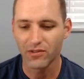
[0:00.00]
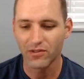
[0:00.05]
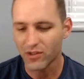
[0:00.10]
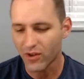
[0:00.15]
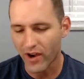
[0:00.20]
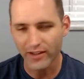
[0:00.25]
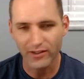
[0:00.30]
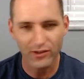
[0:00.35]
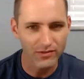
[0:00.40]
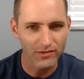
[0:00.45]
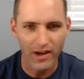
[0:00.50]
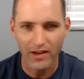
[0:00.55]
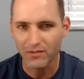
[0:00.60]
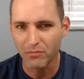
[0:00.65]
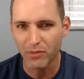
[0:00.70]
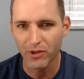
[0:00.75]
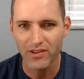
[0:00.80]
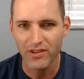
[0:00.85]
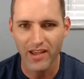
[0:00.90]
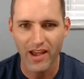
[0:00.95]
So I
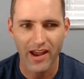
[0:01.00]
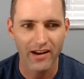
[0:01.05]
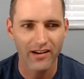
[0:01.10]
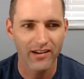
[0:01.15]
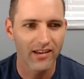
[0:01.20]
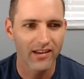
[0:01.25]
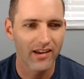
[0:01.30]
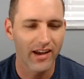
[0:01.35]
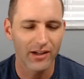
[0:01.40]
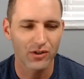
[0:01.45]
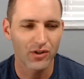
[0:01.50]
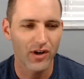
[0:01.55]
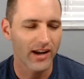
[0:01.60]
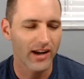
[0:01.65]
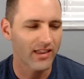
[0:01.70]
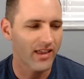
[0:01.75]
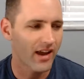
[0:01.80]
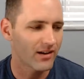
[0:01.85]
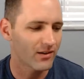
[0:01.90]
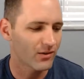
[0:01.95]
put that, I
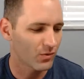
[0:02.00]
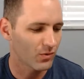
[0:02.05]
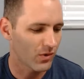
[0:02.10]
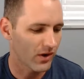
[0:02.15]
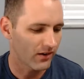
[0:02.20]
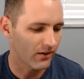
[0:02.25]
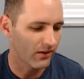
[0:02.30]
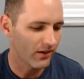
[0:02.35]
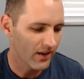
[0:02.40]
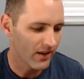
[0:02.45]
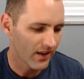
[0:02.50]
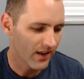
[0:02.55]
track that as well.